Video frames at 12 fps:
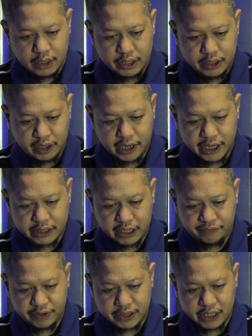Your
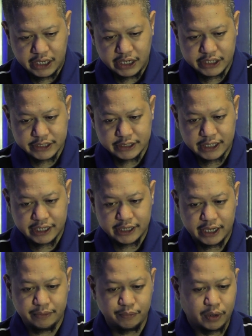activity is
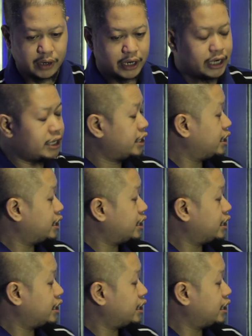nothing more